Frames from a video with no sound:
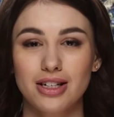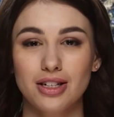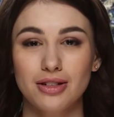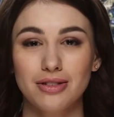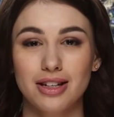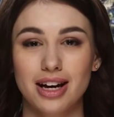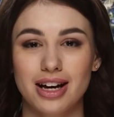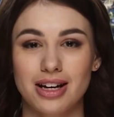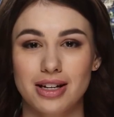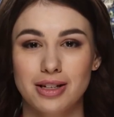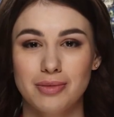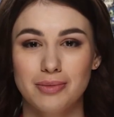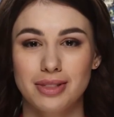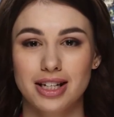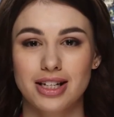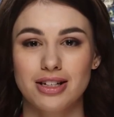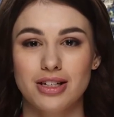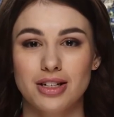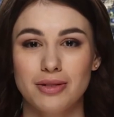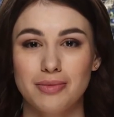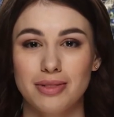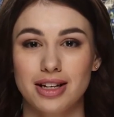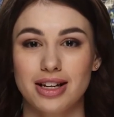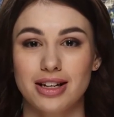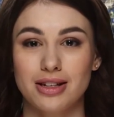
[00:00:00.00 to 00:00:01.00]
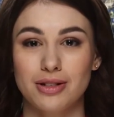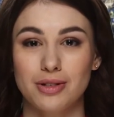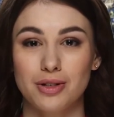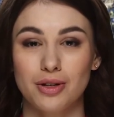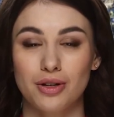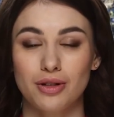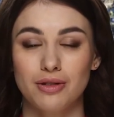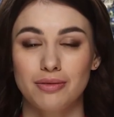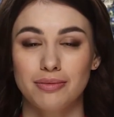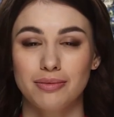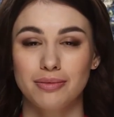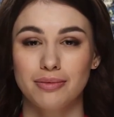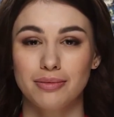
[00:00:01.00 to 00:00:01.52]
value bets
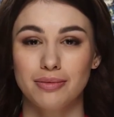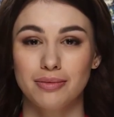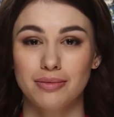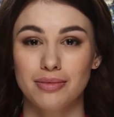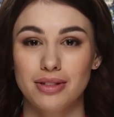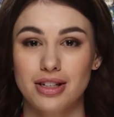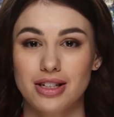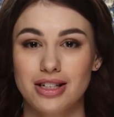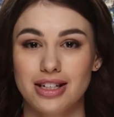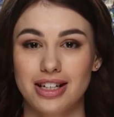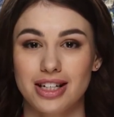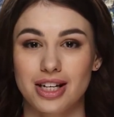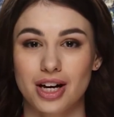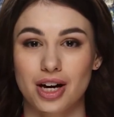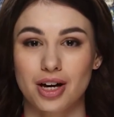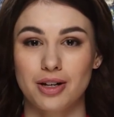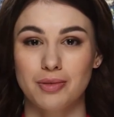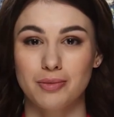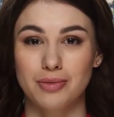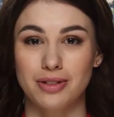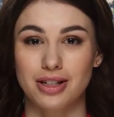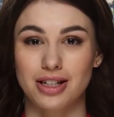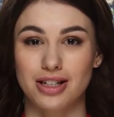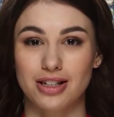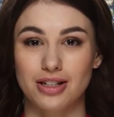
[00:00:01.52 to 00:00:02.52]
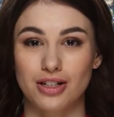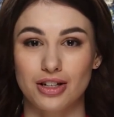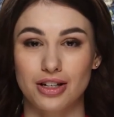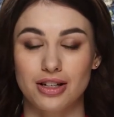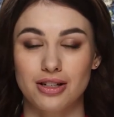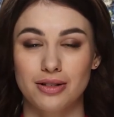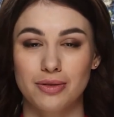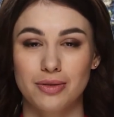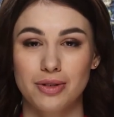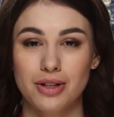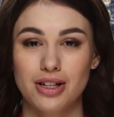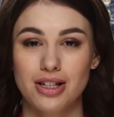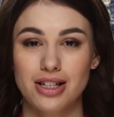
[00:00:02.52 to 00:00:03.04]
available. See all
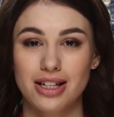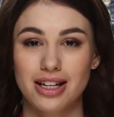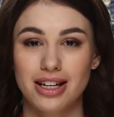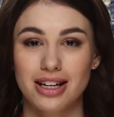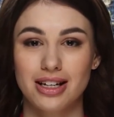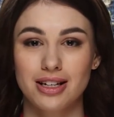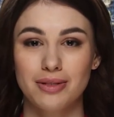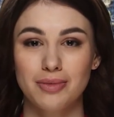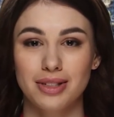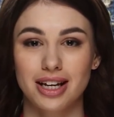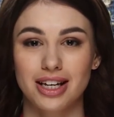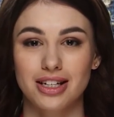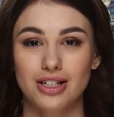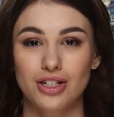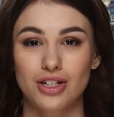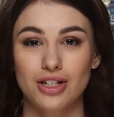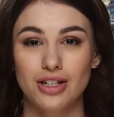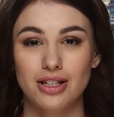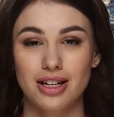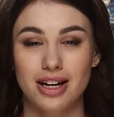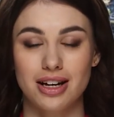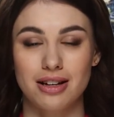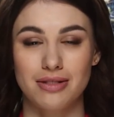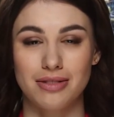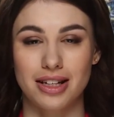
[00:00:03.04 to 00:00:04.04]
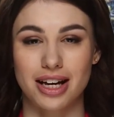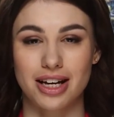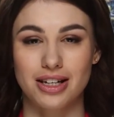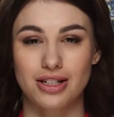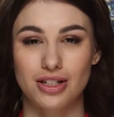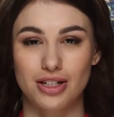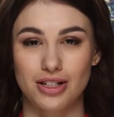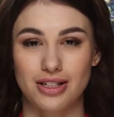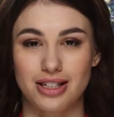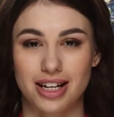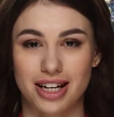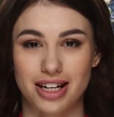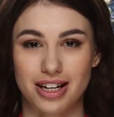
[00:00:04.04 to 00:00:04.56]
predictions for today's matches at
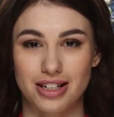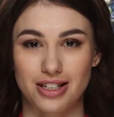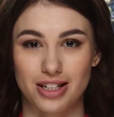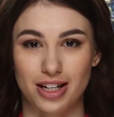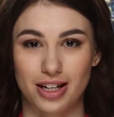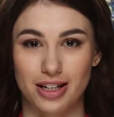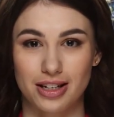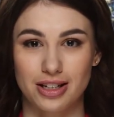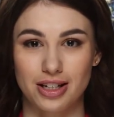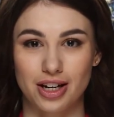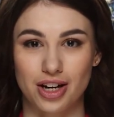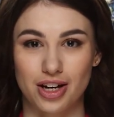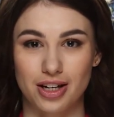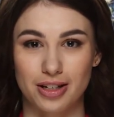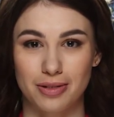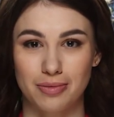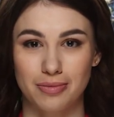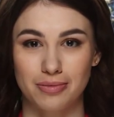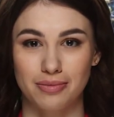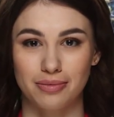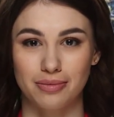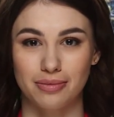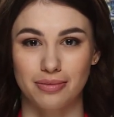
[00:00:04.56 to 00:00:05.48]
matchstat.com.